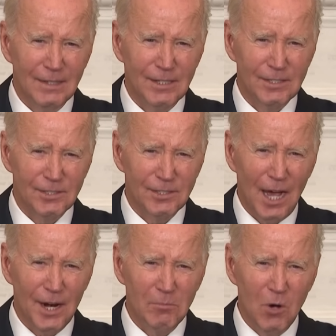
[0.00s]
This is
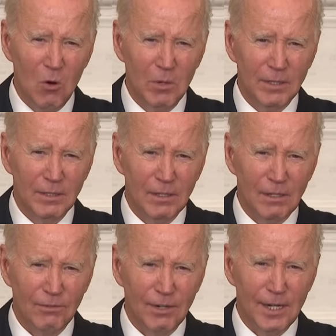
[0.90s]
not a moment
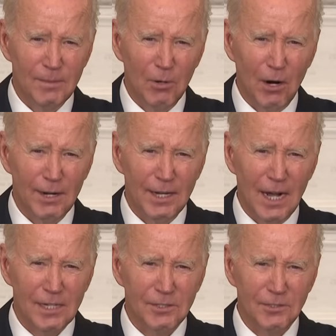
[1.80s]
for any party
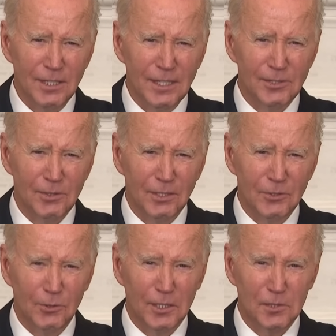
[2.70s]
hostile to Israel
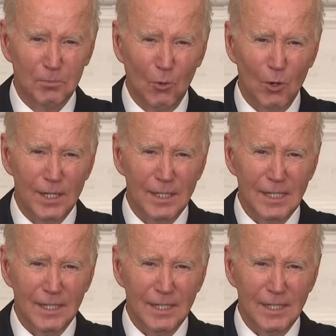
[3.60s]
to exploit